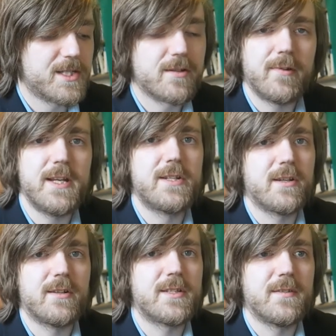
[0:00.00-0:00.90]
like
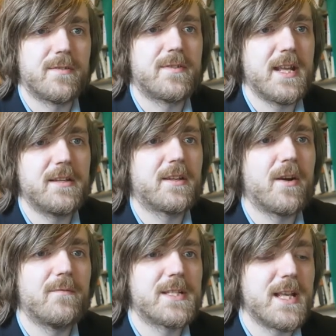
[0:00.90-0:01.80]
screenshots of Tinder
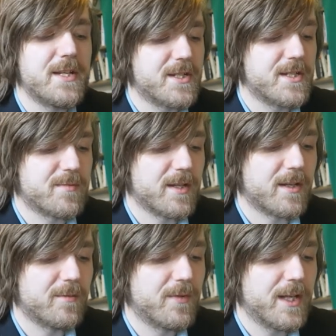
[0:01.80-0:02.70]
conversations with
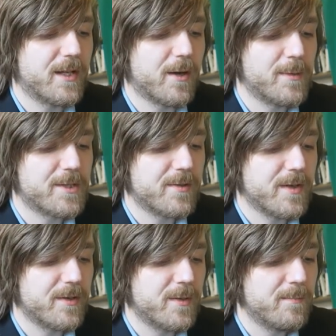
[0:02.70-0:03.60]
like a running
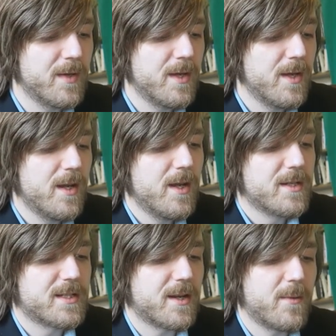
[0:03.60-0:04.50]
commentary on them.
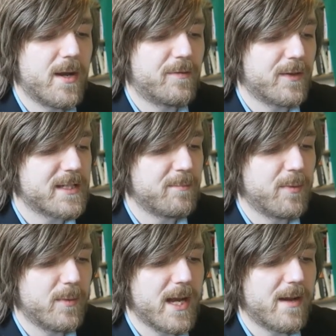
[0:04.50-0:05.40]
So, uh, for
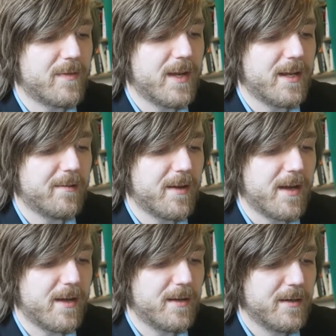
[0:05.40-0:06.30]
example, we have here
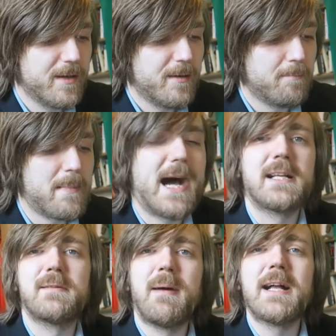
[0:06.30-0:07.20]
uh,
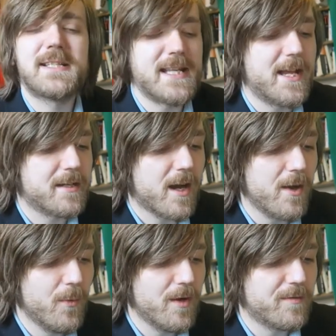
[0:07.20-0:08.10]
Matt. Matt said,
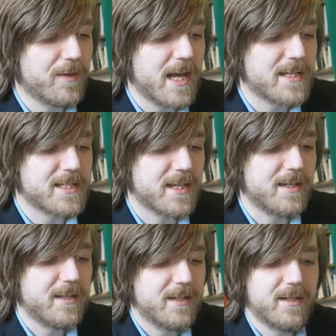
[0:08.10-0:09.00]
I work for
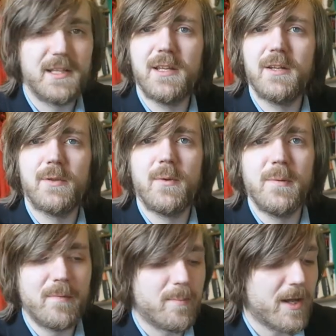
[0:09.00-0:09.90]
NASA. And the, the
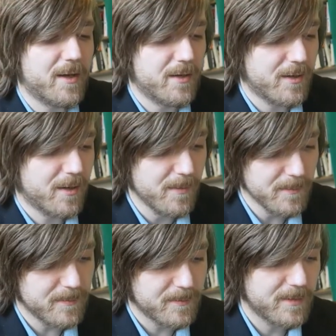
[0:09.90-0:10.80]
woman replied,
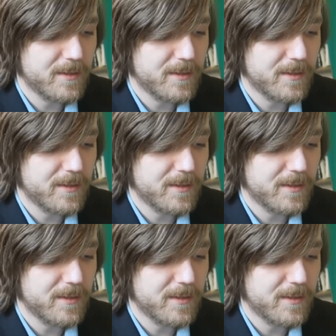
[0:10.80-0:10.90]
Oh?